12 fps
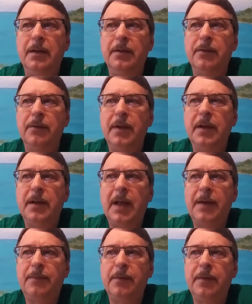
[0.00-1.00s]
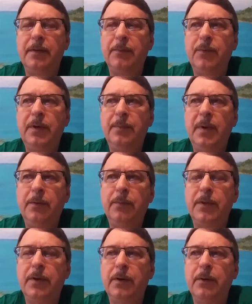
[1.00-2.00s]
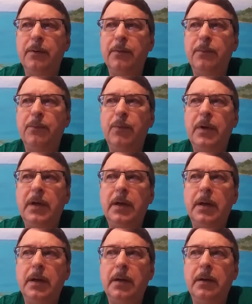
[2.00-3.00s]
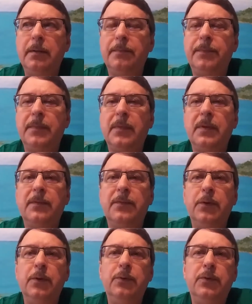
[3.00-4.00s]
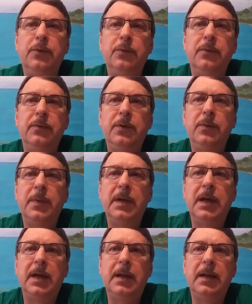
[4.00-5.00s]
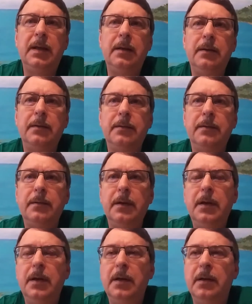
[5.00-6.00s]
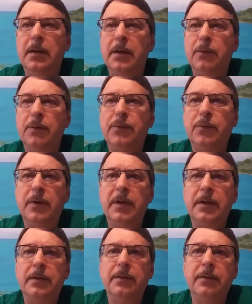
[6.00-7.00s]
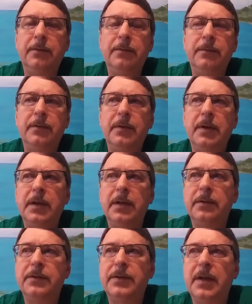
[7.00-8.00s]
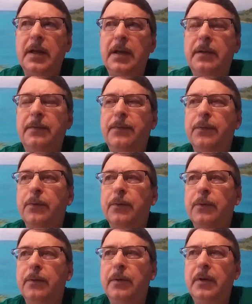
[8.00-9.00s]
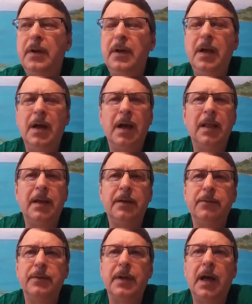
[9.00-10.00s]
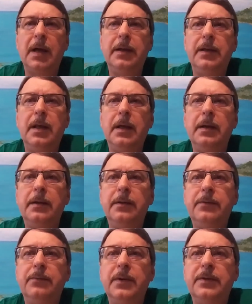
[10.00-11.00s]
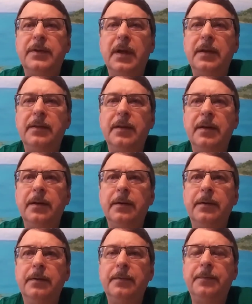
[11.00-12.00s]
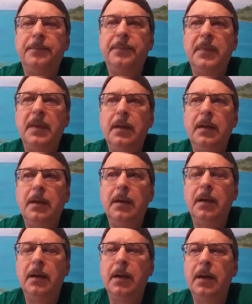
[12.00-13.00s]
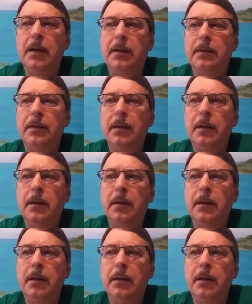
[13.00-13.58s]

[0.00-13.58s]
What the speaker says: so then after we met with her, we flew to Dumaguete, Negros Oriental, and stayed for, I think it was 9 days we stayed there. And